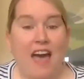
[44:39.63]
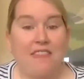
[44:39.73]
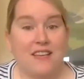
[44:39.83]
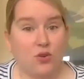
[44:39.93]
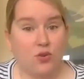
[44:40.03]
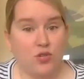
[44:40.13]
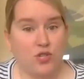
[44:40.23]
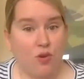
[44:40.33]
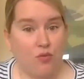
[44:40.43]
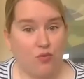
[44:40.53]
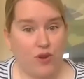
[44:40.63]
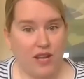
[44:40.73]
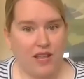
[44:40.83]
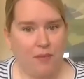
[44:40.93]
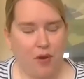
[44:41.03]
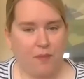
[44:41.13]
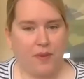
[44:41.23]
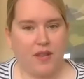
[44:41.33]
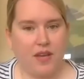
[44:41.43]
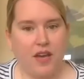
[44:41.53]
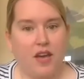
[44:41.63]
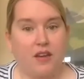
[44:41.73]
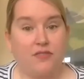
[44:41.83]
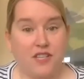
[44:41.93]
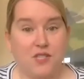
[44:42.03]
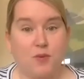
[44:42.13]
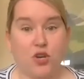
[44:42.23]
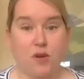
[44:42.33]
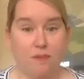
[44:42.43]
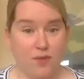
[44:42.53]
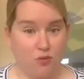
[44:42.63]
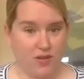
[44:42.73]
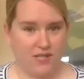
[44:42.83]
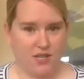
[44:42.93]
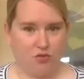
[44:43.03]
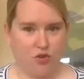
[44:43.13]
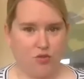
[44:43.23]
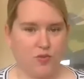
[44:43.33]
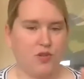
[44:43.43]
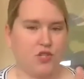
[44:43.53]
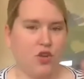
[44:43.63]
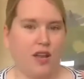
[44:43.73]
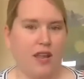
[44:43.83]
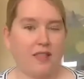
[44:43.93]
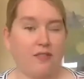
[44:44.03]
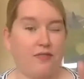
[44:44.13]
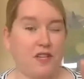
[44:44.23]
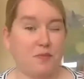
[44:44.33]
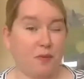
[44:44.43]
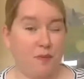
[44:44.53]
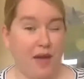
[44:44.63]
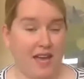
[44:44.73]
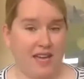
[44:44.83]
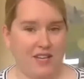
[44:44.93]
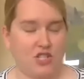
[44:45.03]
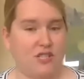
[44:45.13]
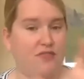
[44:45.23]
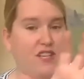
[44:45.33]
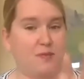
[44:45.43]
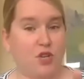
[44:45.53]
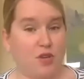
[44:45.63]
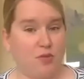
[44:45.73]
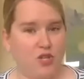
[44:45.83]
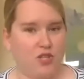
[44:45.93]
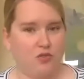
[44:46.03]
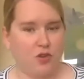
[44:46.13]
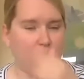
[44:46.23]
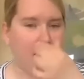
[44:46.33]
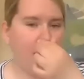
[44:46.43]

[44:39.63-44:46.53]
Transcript: And there's also a really popular Facebook community group. So it's not like the Facebook page, it's the Facebook community group.